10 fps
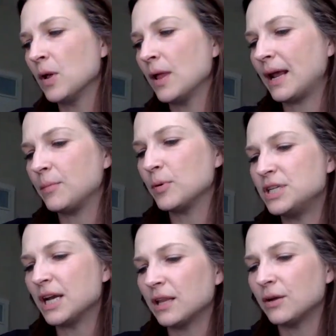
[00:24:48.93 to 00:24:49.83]
And I
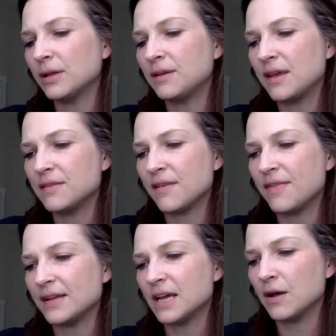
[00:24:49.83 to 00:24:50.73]
particularly think that
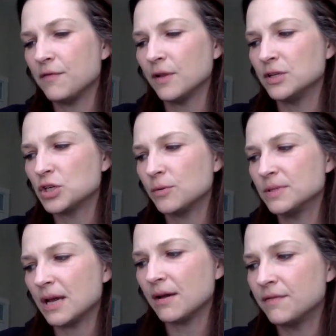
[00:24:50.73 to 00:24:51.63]
that's helpful in terms
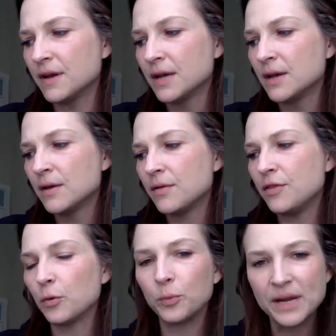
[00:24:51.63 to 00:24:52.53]
of the
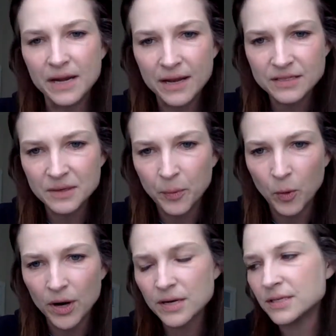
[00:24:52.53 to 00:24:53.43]
reading
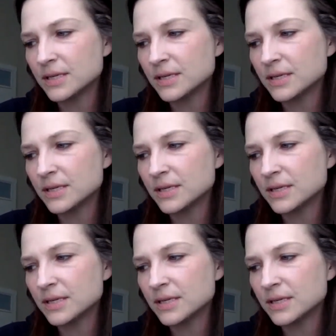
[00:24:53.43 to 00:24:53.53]
support